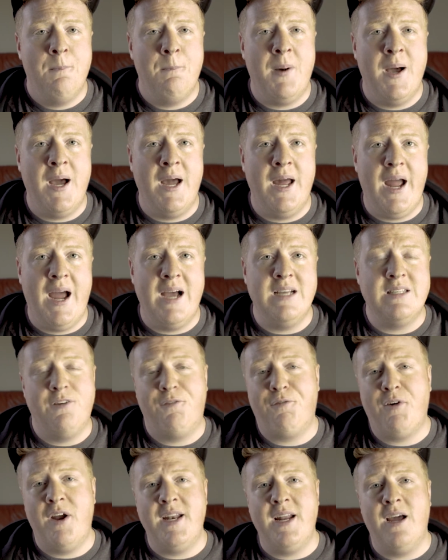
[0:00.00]
But as
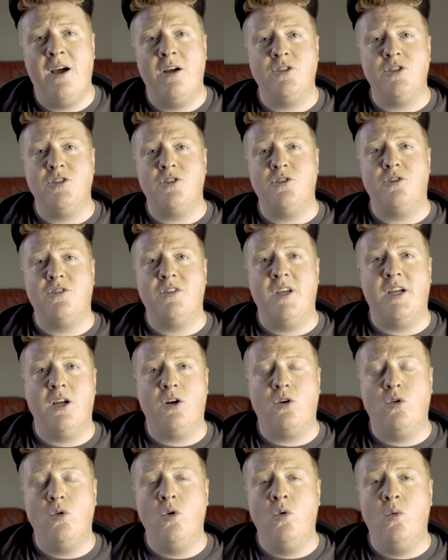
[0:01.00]
of right now, it just looks like a
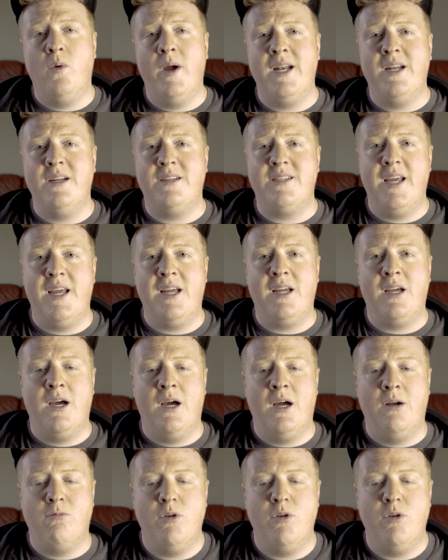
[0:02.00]
cool way to take a